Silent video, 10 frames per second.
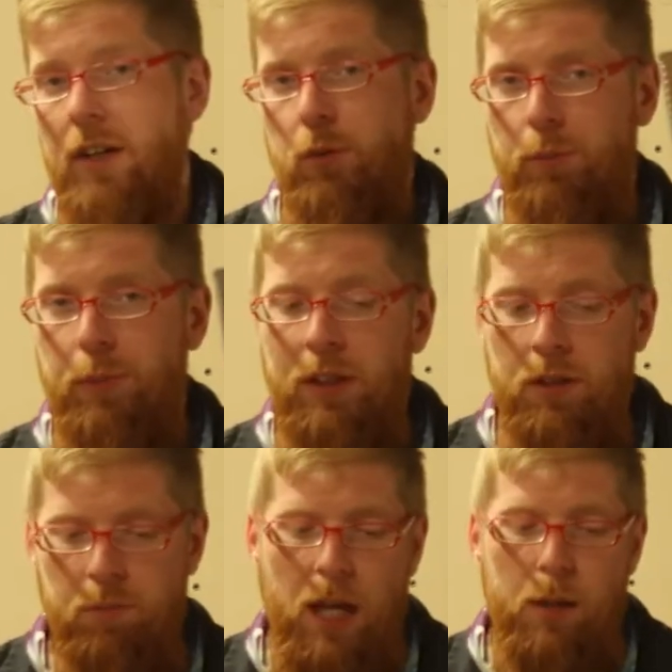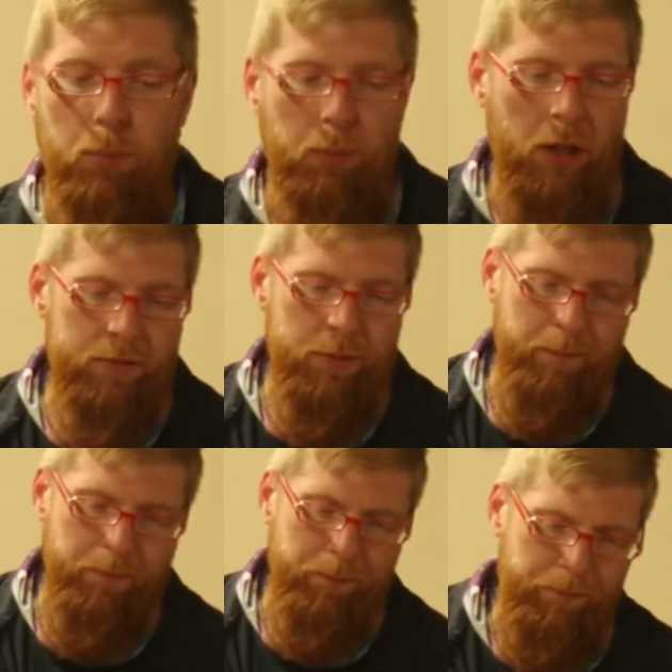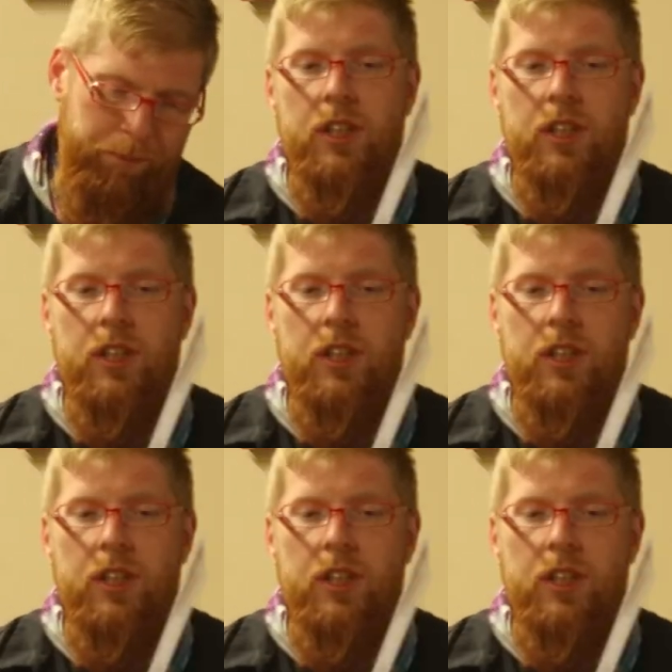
never would be capable of.